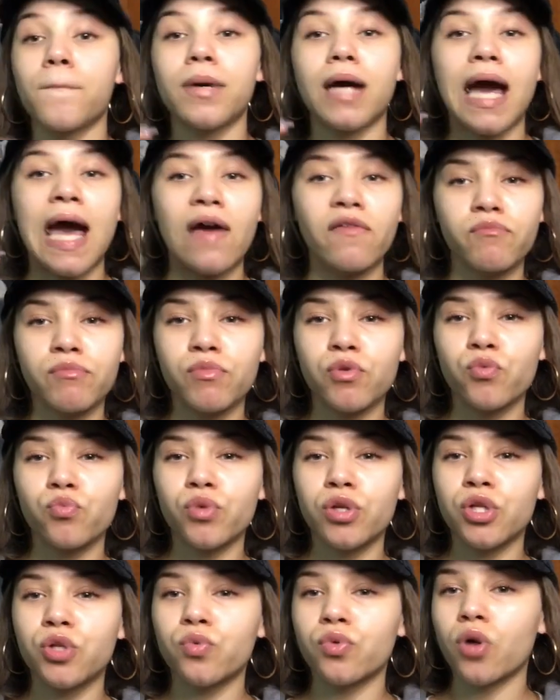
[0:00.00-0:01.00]
But I haven't been
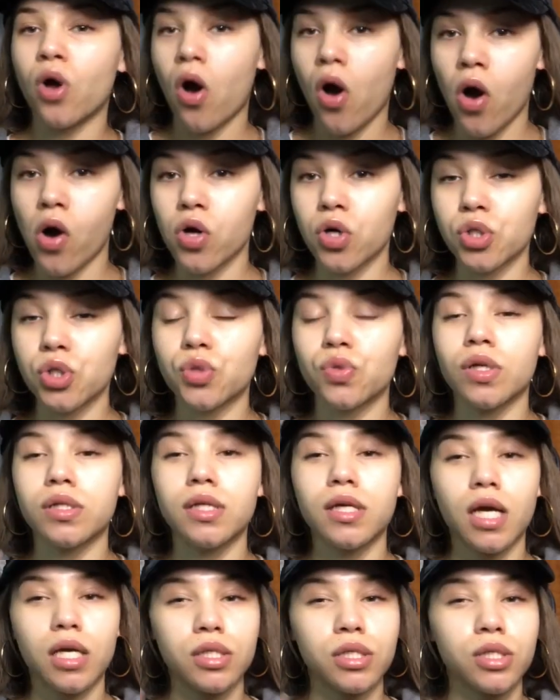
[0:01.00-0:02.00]
really doing hauls. So I
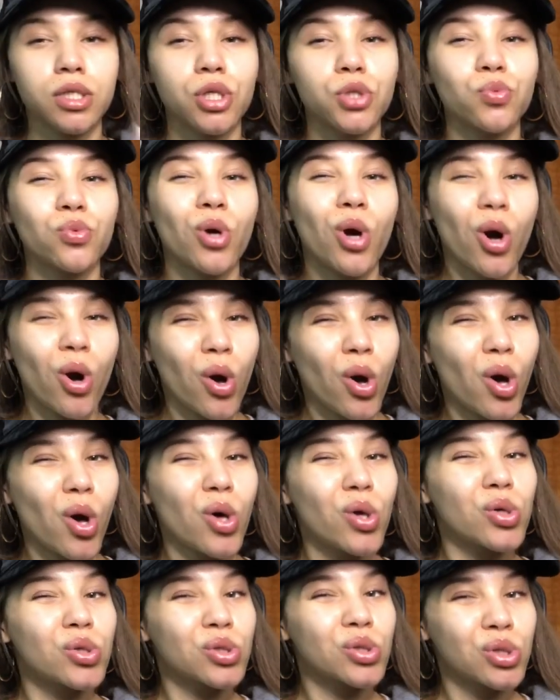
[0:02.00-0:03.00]
think I should start doing
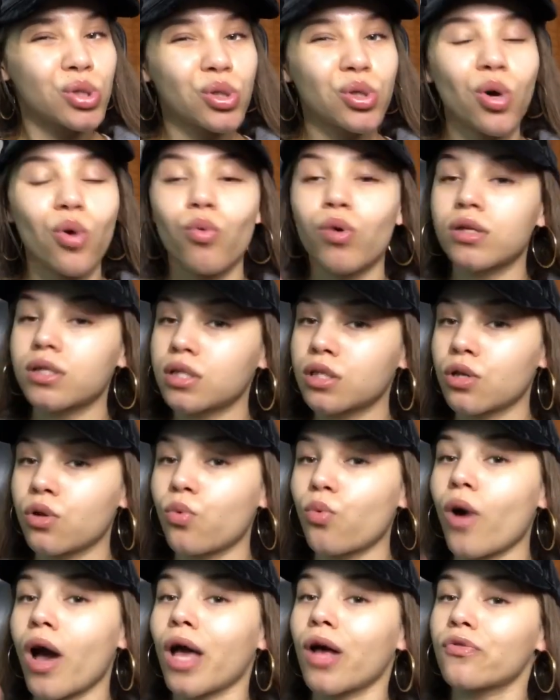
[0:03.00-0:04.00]
hauls, you know, once in a
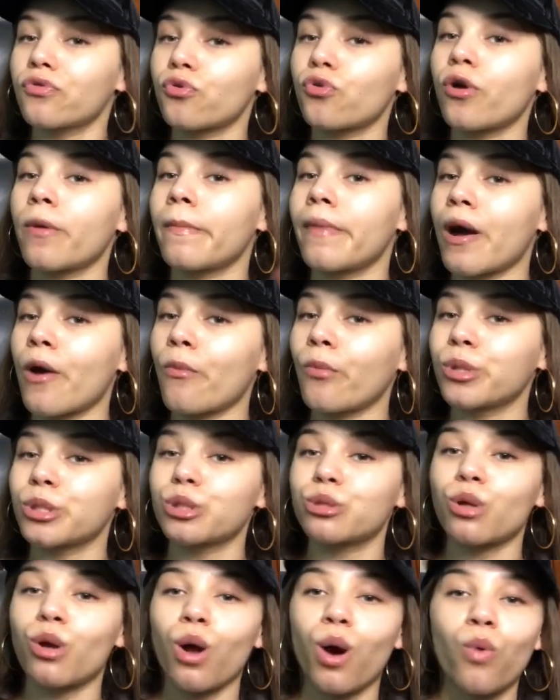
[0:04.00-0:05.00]
while. Throw them out
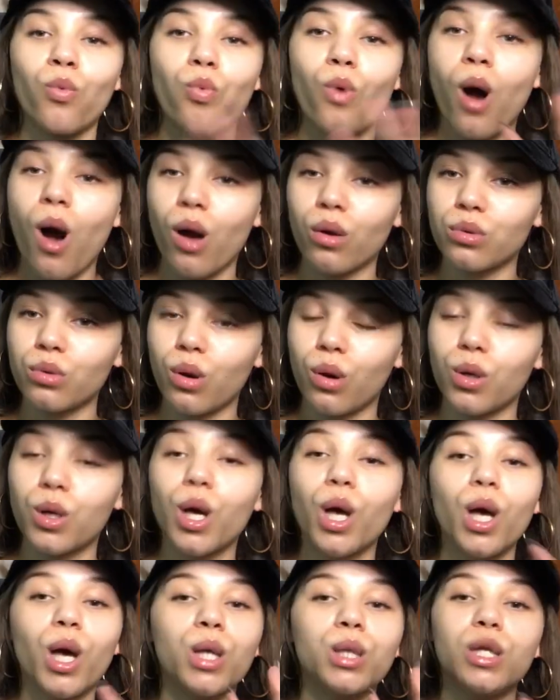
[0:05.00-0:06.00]
once in a while, you know.
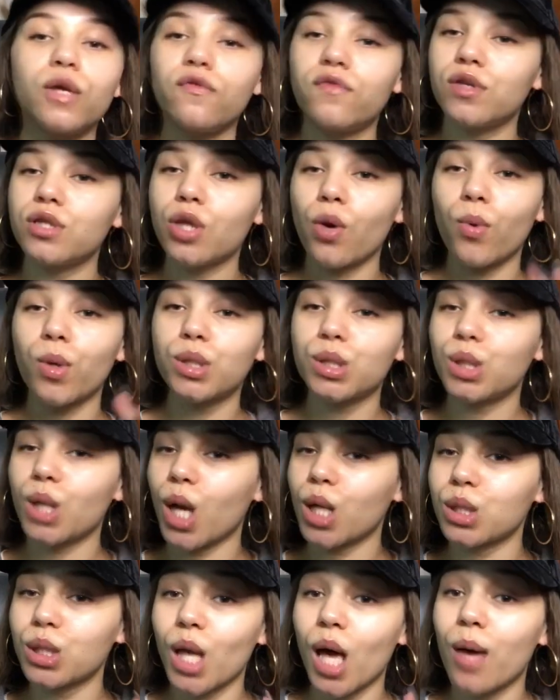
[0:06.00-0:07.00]
And even though it's
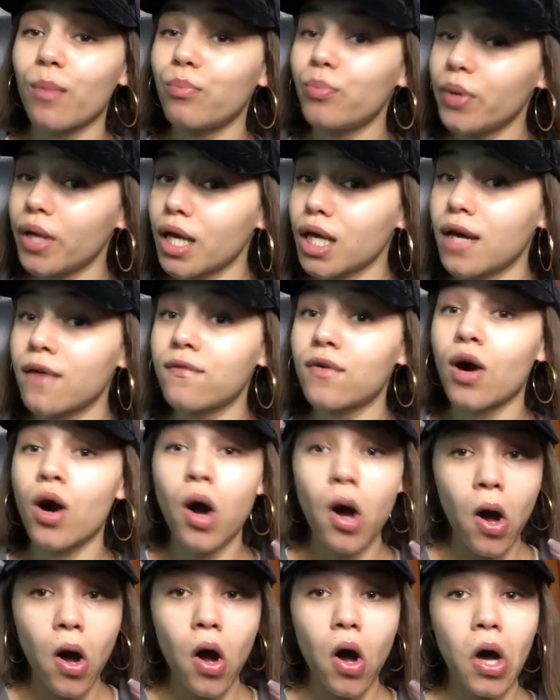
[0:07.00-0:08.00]
not that big of a
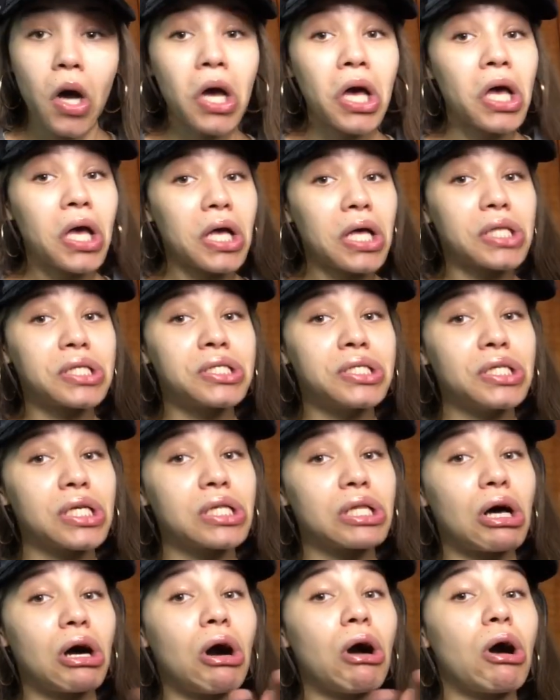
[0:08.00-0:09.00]
haul, it's
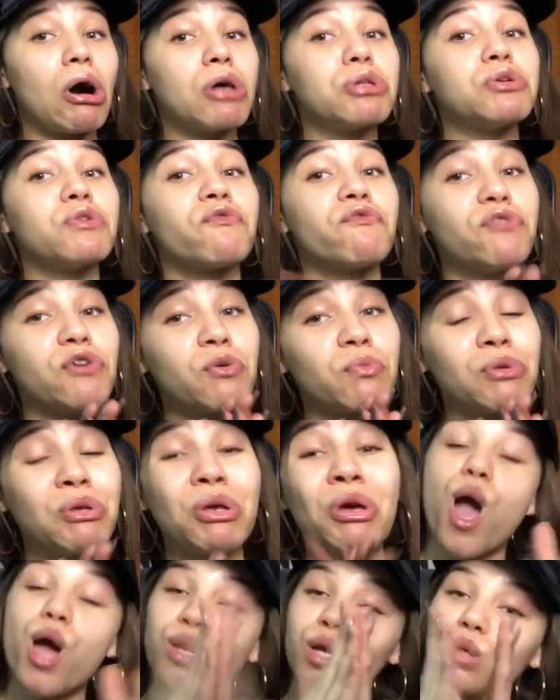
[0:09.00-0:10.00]
still a haul, you feel
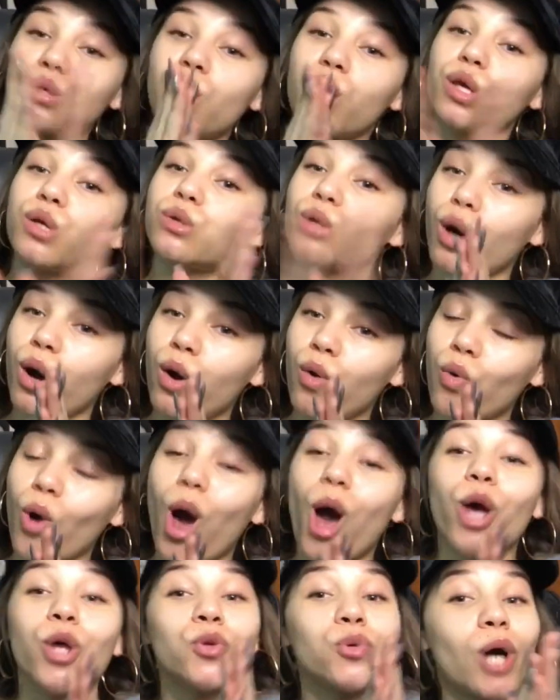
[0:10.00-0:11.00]
me? And that's how you know.
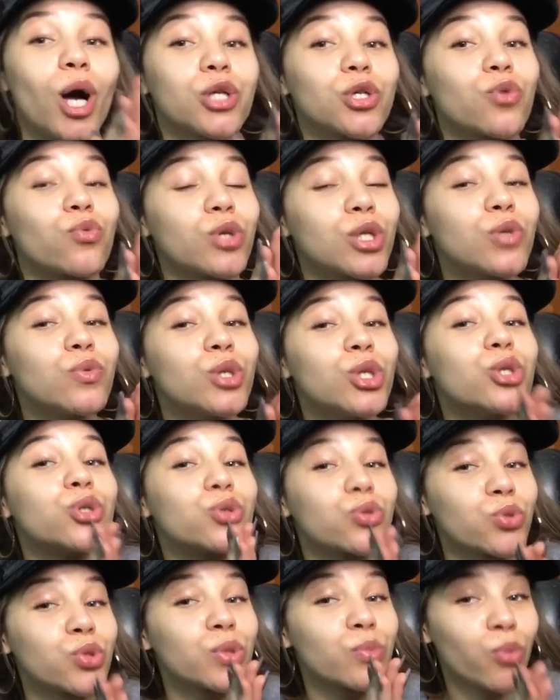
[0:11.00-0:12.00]
You guys are really, really
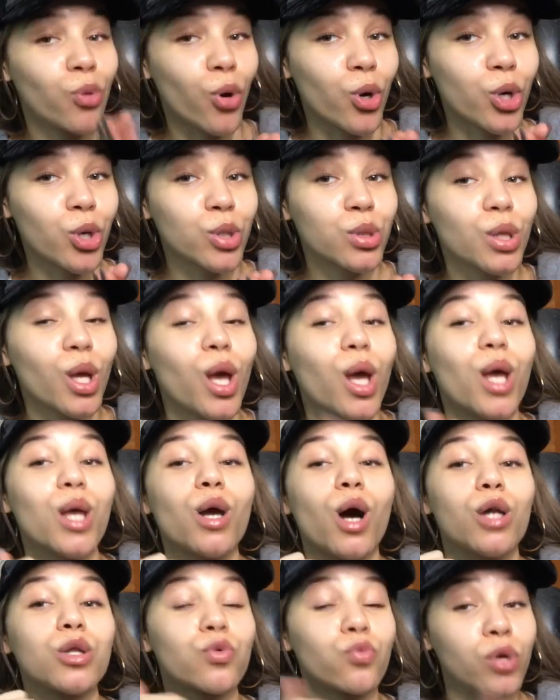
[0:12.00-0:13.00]
true supporters.
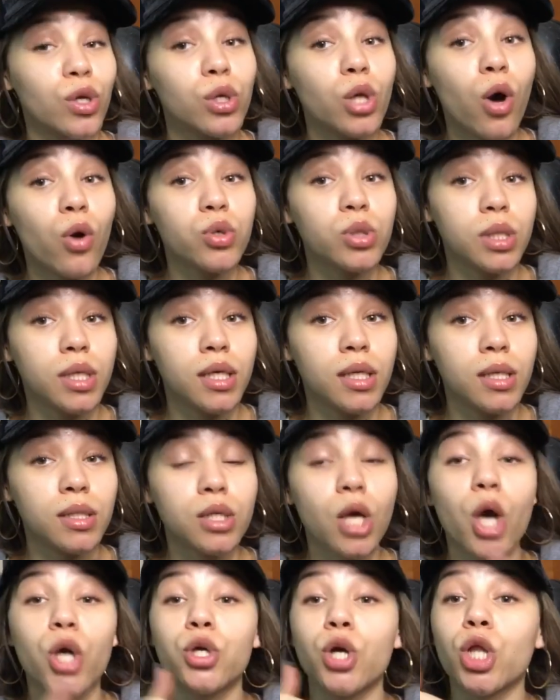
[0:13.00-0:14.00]
Y'all the real OGs.